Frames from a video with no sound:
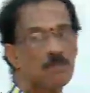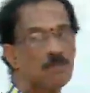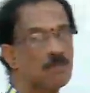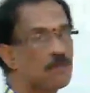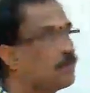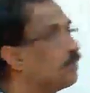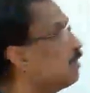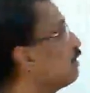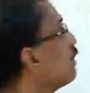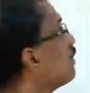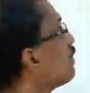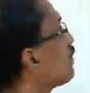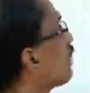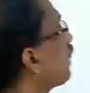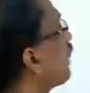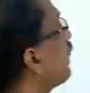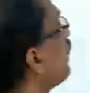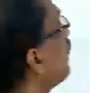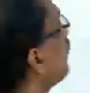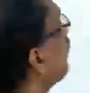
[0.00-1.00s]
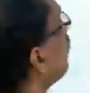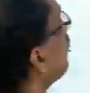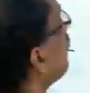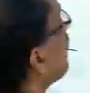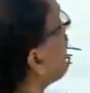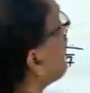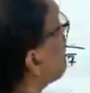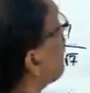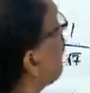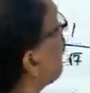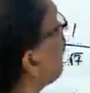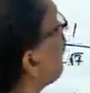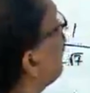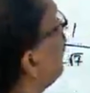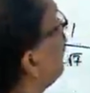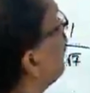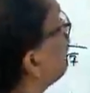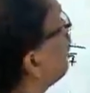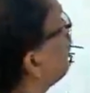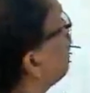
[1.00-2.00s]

So here they say what? The